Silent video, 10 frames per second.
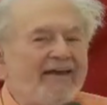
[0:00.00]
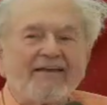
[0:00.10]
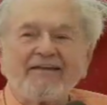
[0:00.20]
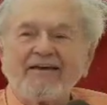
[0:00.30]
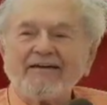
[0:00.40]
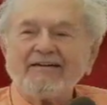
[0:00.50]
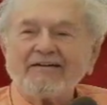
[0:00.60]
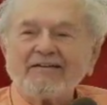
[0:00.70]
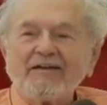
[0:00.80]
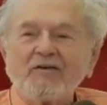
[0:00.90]
And
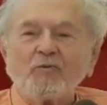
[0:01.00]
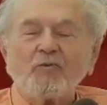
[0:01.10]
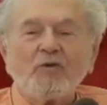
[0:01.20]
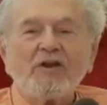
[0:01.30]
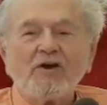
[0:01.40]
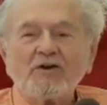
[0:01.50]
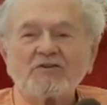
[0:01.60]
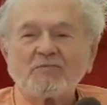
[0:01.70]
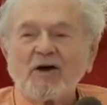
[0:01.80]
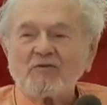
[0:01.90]
we
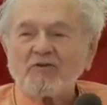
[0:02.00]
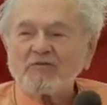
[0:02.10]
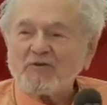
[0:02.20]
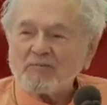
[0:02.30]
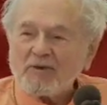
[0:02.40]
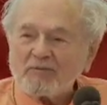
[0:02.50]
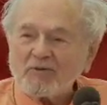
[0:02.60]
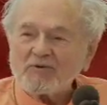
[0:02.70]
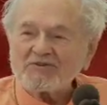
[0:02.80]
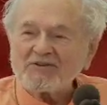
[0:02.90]
lost about 50
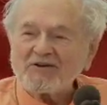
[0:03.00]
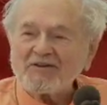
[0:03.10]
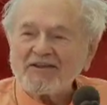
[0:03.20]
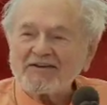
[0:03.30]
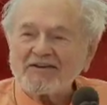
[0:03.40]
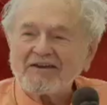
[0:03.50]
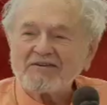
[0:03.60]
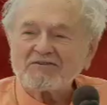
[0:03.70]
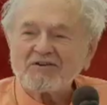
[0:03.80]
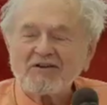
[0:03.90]
people, wasn't it, on that
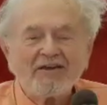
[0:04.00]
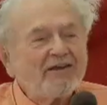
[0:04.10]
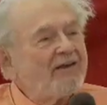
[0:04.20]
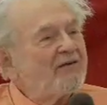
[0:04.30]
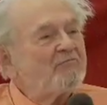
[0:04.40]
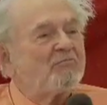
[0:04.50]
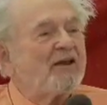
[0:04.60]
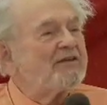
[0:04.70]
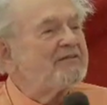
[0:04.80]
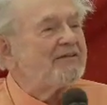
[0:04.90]
occasion?
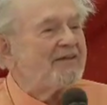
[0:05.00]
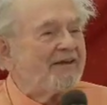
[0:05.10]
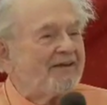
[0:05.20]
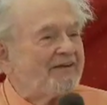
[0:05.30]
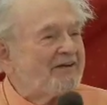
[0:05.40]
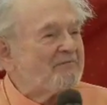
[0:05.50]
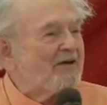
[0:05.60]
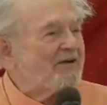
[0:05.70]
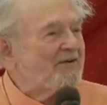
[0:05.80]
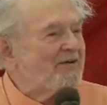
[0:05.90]
Blessed thing, it didn't
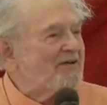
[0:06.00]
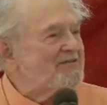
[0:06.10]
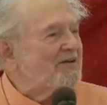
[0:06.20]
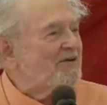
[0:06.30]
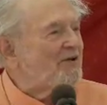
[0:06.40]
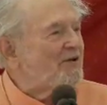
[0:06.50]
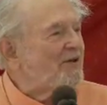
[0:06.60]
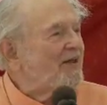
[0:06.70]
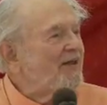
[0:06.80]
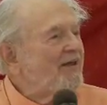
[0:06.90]
matter to us at all.